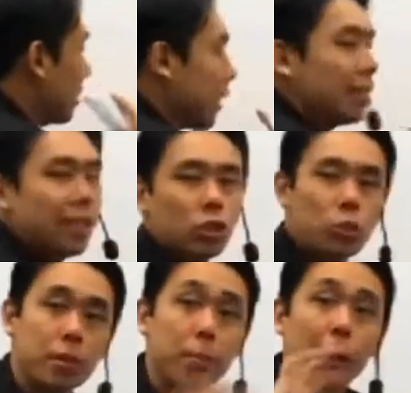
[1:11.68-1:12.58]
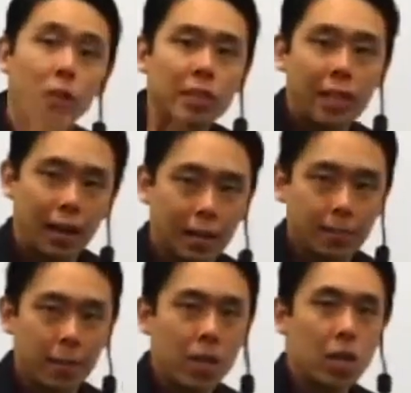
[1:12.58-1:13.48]
center is going to be multicolored.
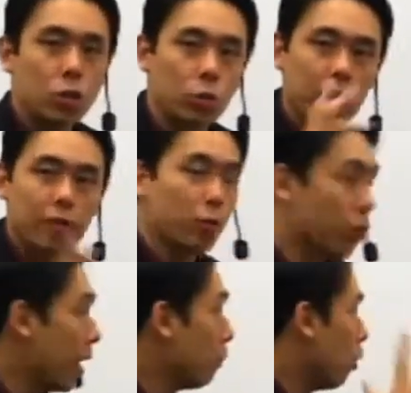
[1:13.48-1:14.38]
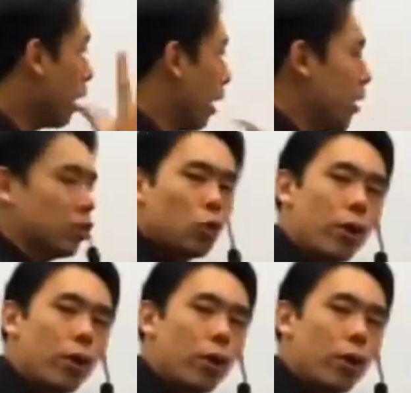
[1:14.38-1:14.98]
So again, if you want to add more colors, go